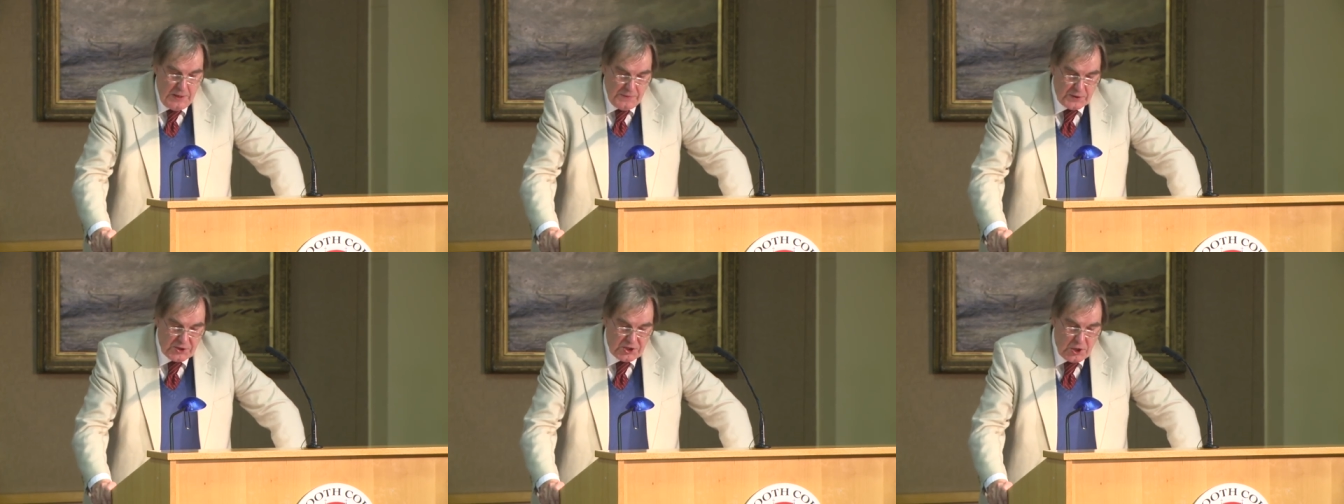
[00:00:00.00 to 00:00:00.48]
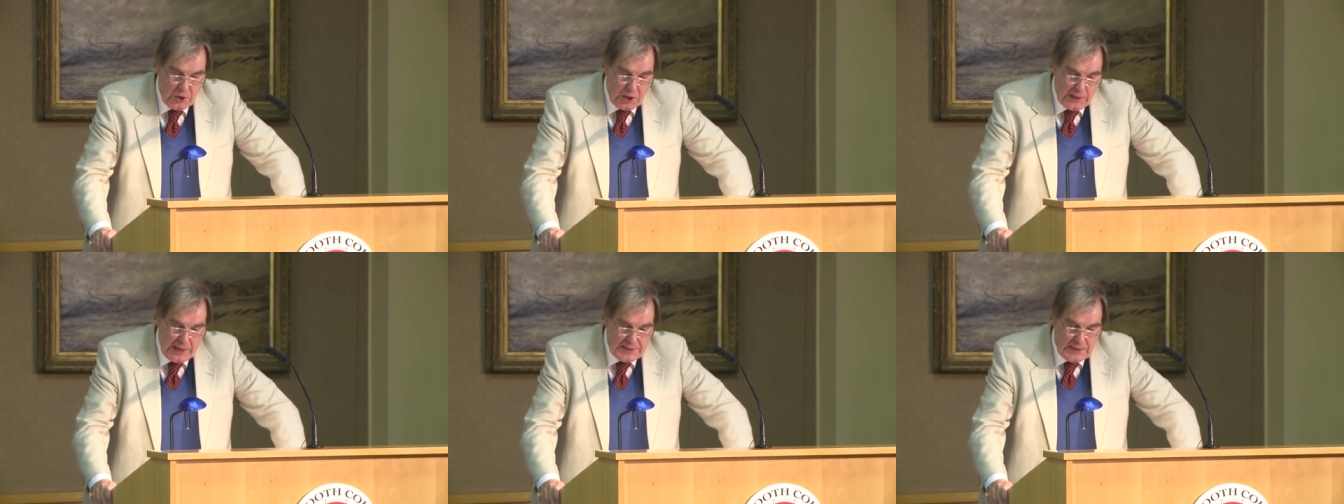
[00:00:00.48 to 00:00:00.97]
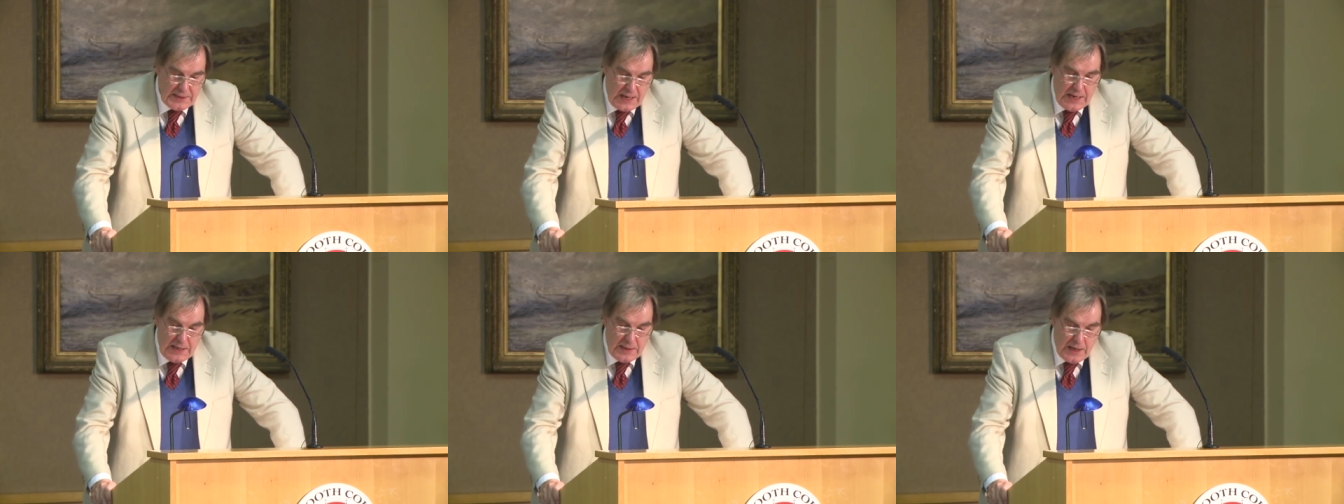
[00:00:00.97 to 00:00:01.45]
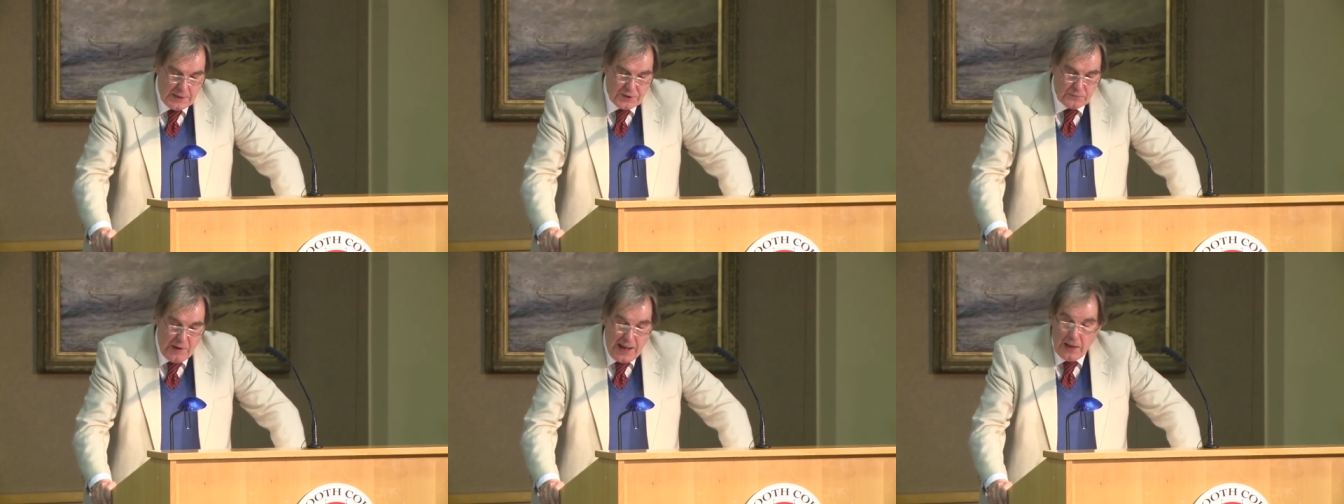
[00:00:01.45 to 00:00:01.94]
that circulated in and
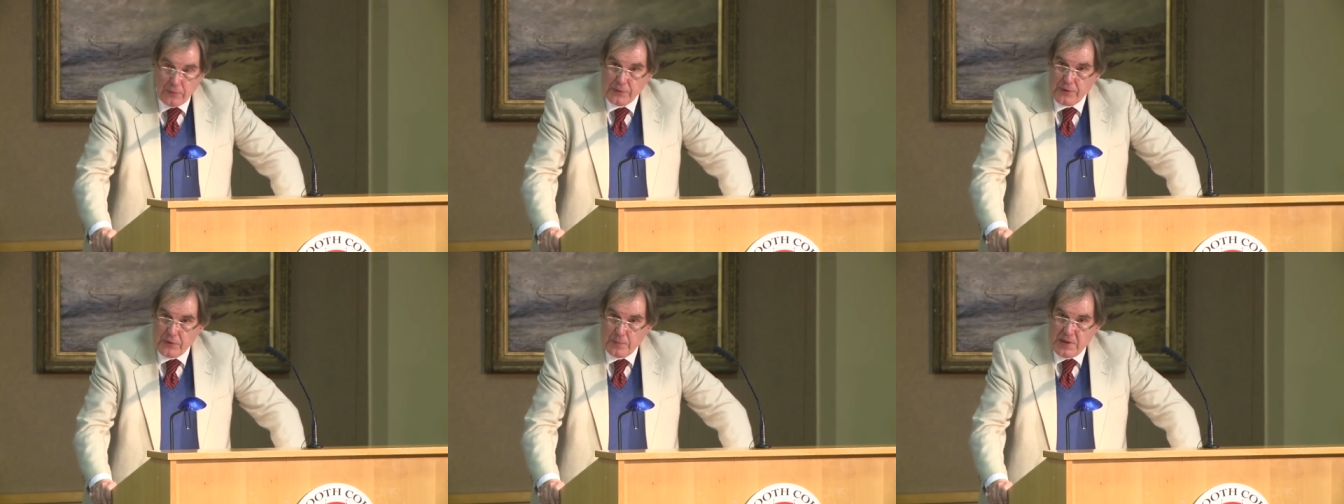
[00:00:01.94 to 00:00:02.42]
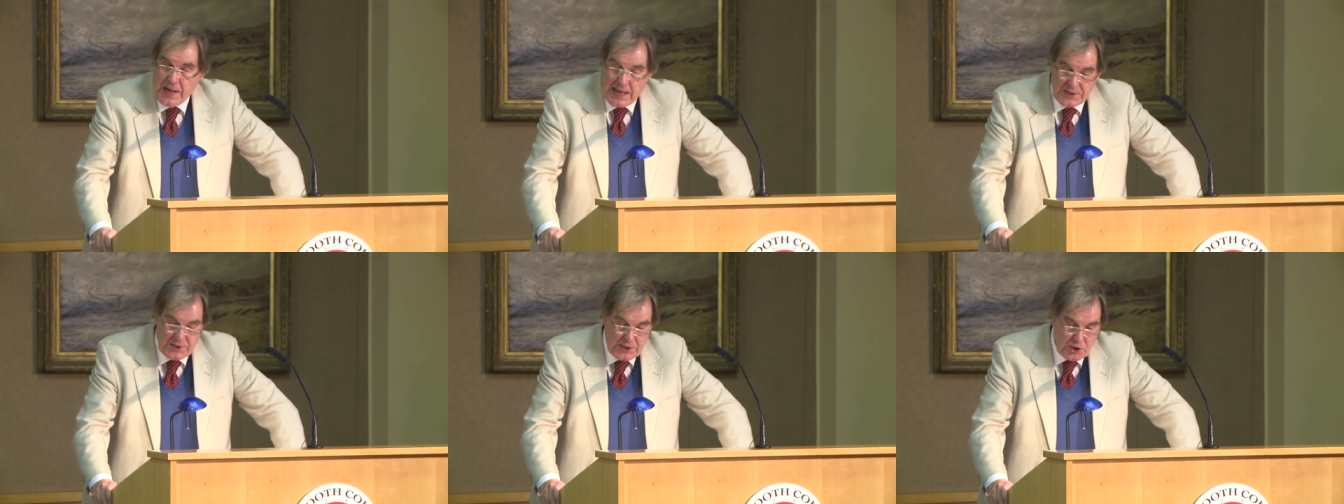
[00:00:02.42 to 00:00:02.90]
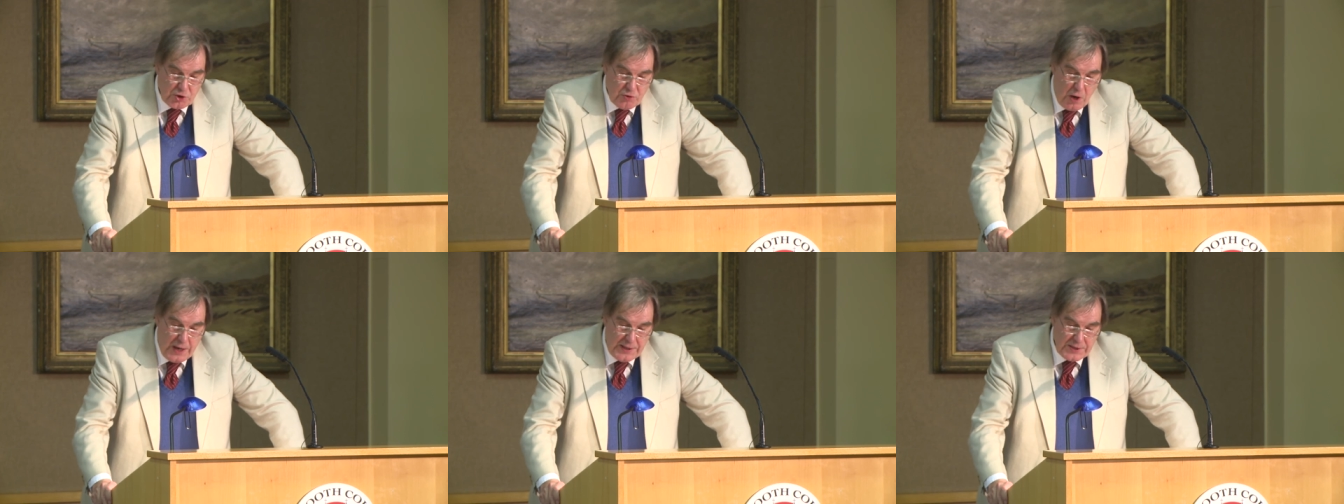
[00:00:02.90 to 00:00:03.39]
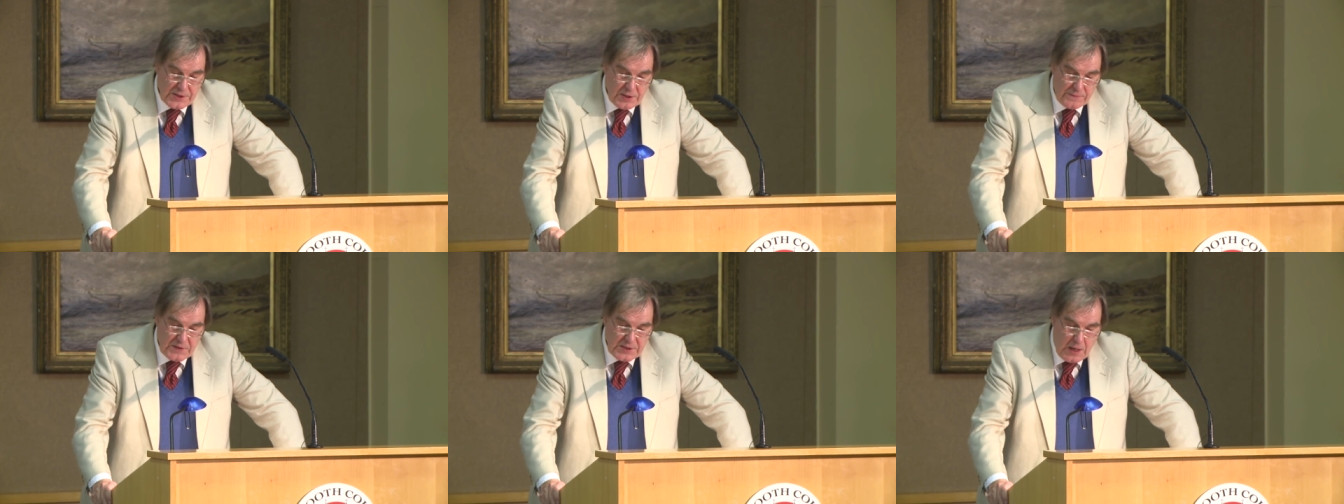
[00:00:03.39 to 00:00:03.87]
around the monastic shrines
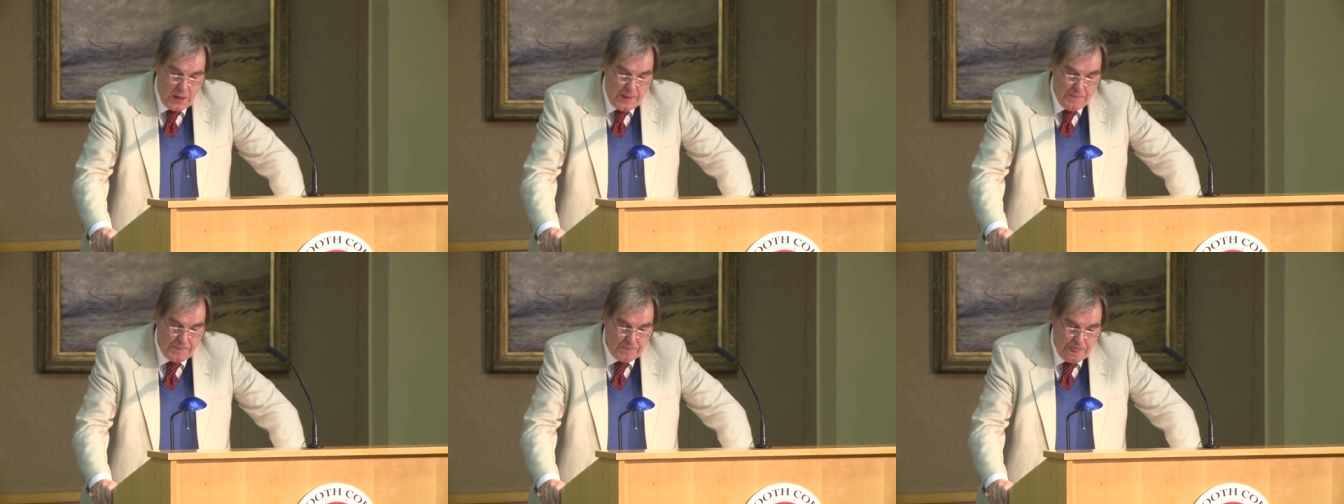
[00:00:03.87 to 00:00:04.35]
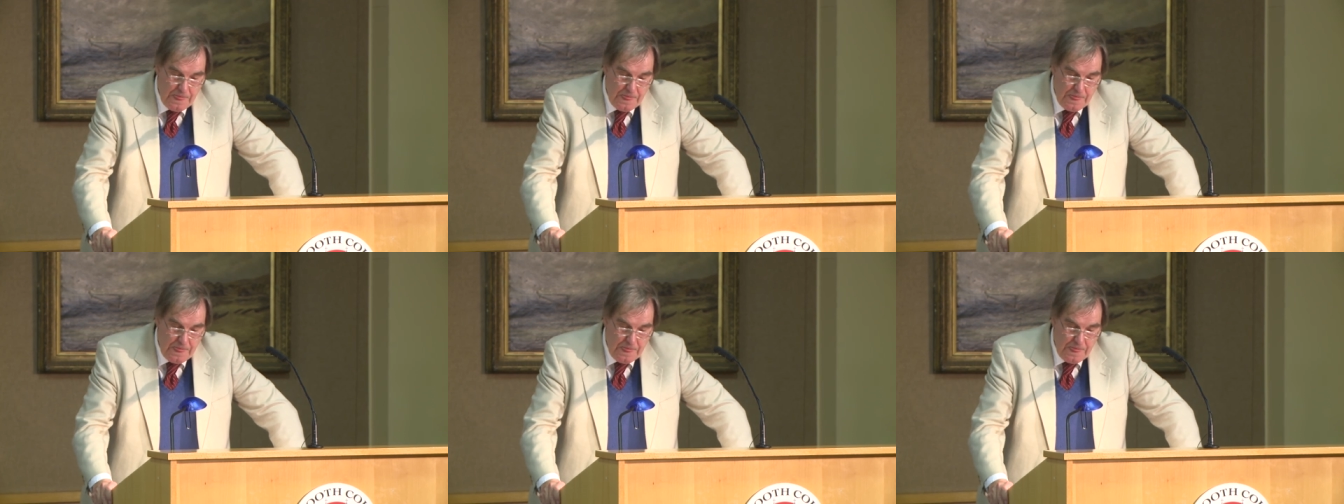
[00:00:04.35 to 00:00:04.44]
of the time,